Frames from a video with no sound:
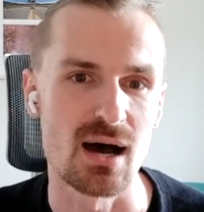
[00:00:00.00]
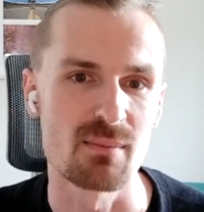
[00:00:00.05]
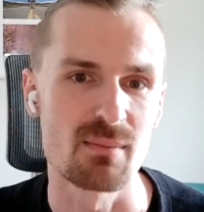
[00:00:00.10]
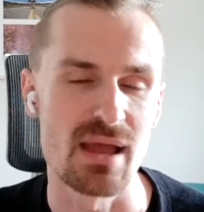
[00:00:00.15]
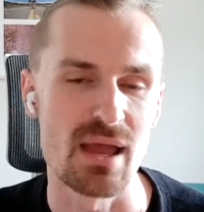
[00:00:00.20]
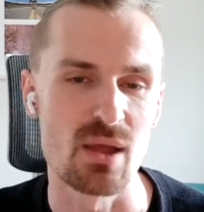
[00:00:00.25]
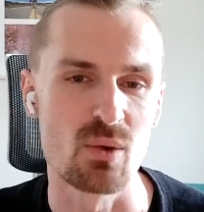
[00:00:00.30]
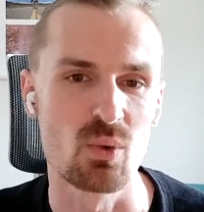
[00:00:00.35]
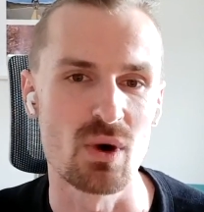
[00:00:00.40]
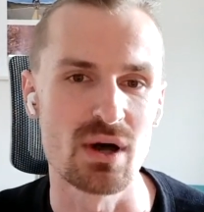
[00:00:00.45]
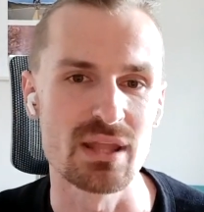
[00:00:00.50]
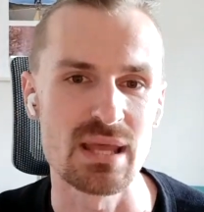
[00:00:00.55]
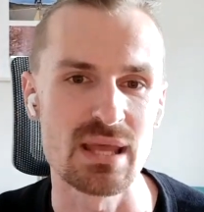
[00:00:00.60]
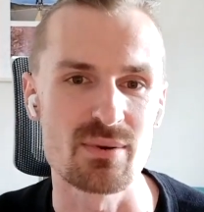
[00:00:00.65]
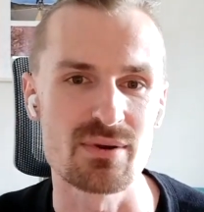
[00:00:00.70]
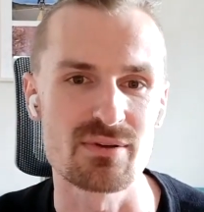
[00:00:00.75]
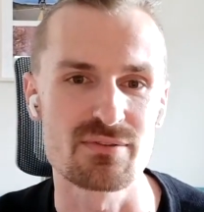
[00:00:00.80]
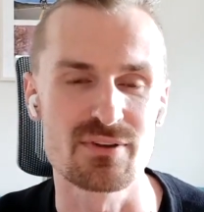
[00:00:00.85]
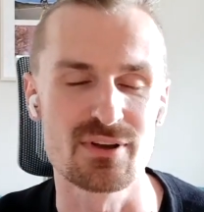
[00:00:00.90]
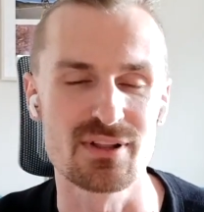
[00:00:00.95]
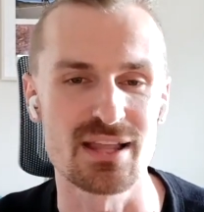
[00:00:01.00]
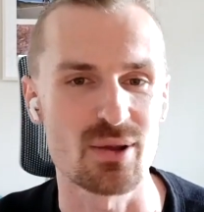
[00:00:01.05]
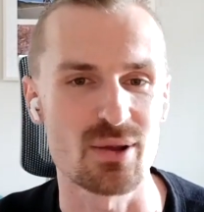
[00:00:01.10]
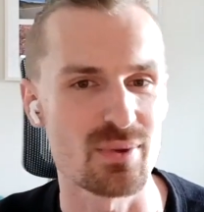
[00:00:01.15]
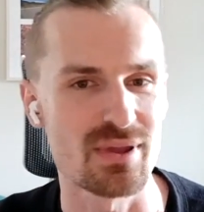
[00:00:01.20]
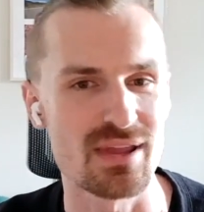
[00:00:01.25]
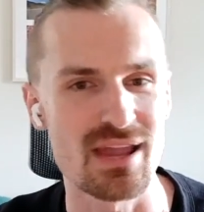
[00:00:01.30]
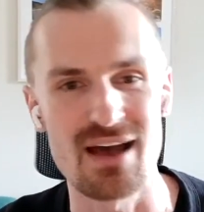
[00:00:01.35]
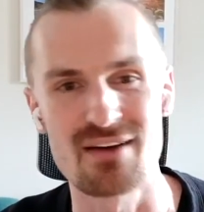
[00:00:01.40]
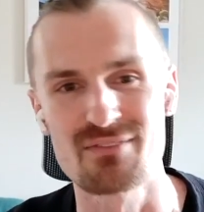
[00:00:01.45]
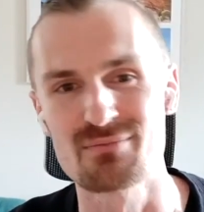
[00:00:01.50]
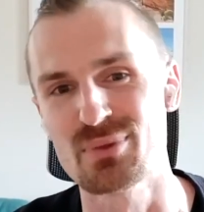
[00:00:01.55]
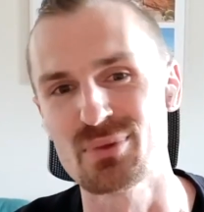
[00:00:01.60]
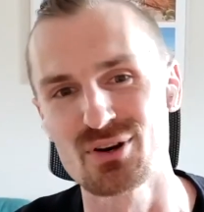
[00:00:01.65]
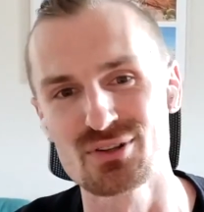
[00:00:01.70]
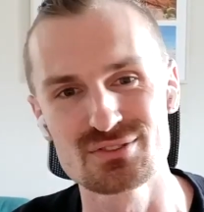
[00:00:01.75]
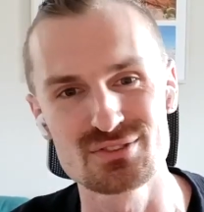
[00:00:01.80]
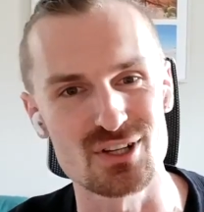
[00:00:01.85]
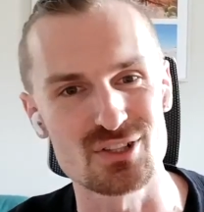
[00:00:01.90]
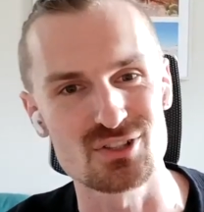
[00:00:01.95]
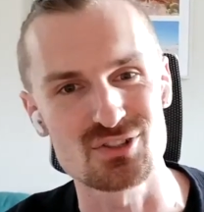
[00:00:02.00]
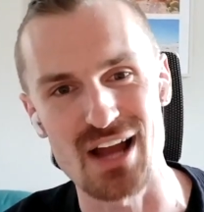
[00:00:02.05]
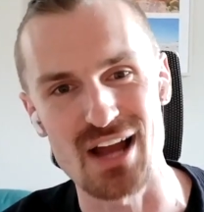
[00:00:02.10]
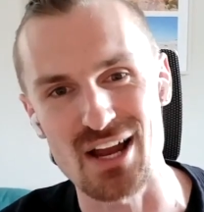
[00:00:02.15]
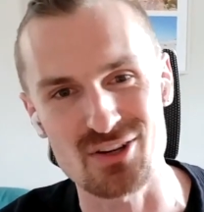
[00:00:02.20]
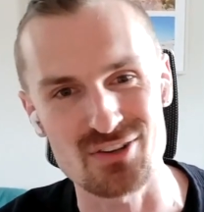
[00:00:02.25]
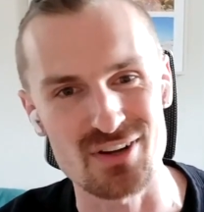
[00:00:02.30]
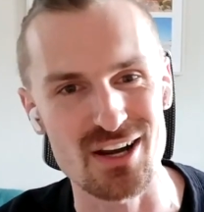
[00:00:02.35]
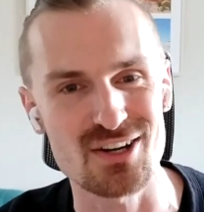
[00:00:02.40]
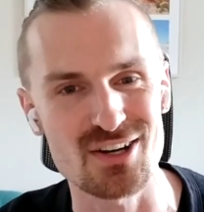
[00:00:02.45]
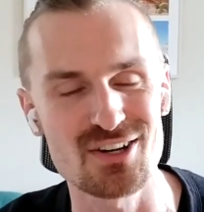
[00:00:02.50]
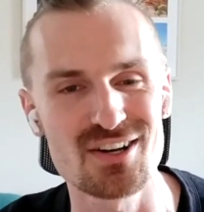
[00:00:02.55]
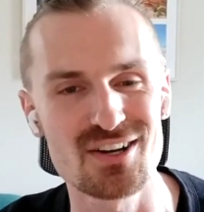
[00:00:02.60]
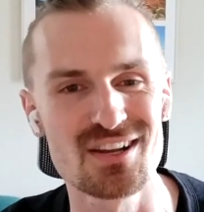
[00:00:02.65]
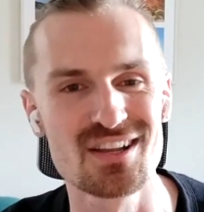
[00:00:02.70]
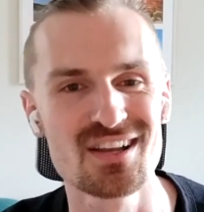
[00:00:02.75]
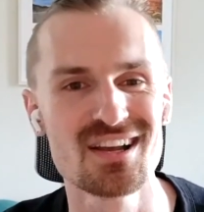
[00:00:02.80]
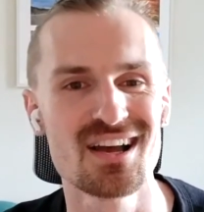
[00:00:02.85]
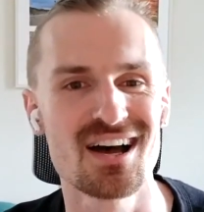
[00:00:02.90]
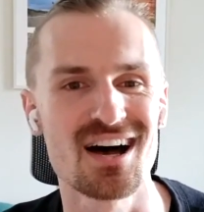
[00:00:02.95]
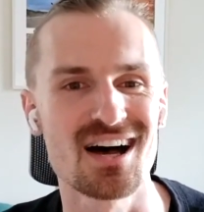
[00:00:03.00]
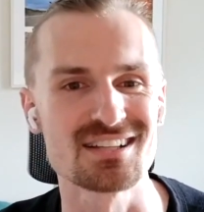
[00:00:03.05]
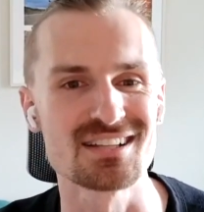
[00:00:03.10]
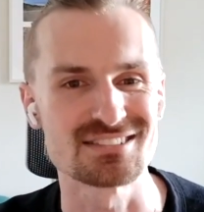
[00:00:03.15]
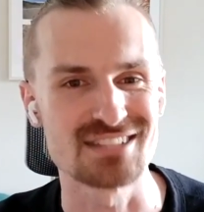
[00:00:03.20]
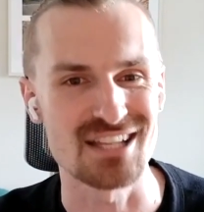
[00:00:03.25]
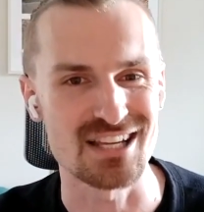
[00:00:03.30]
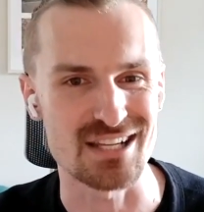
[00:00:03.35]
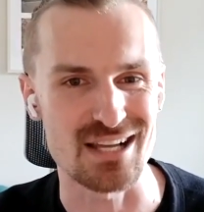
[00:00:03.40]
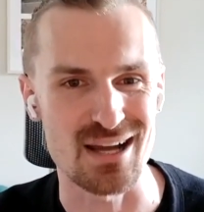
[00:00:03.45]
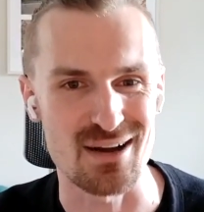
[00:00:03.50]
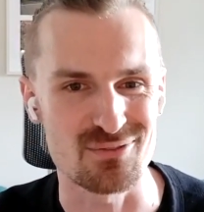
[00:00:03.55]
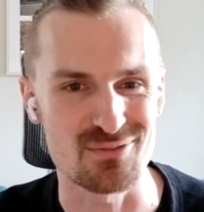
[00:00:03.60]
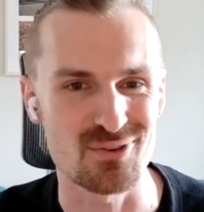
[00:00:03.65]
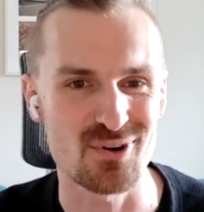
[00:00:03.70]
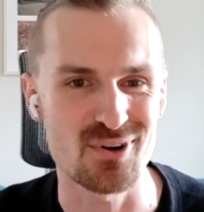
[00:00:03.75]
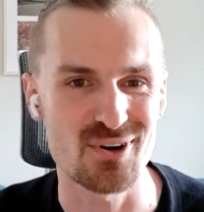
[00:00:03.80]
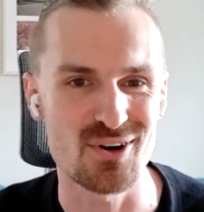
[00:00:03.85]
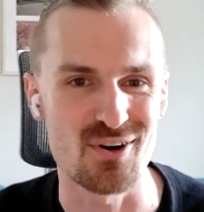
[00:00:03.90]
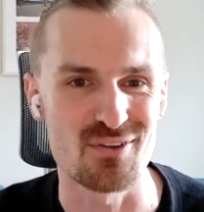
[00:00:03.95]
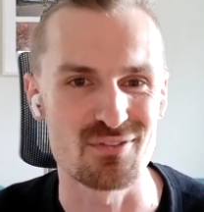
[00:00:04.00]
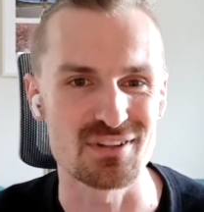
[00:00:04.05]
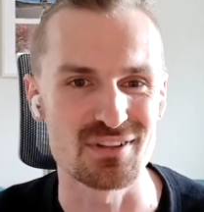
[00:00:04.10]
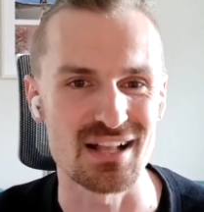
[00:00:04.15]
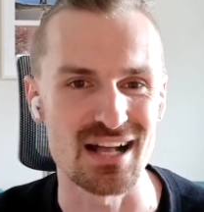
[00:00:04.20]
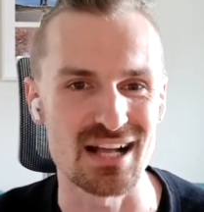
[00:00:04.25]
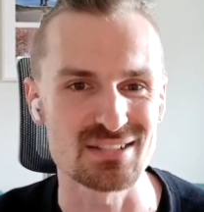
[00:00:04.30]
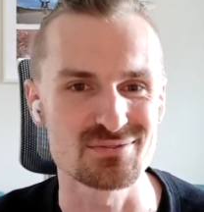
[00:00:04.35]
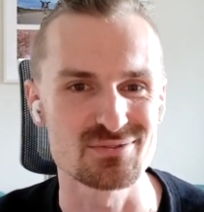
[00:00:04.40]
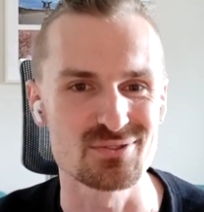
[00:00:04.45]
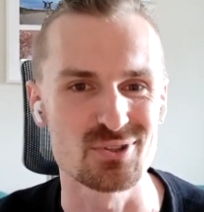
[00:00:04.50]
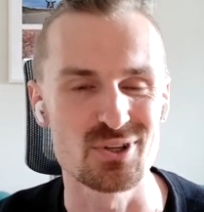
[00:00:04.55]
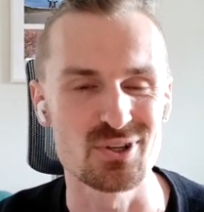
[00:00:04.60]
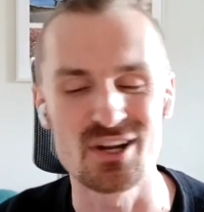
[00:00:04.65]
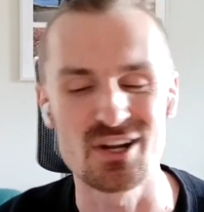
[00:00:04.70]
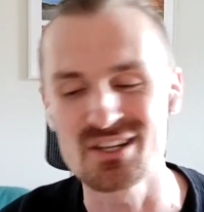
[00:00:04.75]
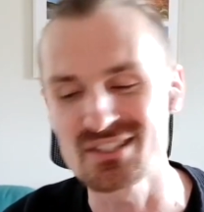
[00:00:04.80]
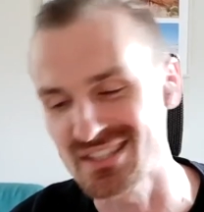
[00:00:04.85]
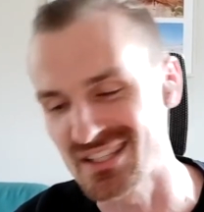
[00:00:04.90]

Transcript: and one that we feel like we have built a track record uh, standing up for over the last few years, and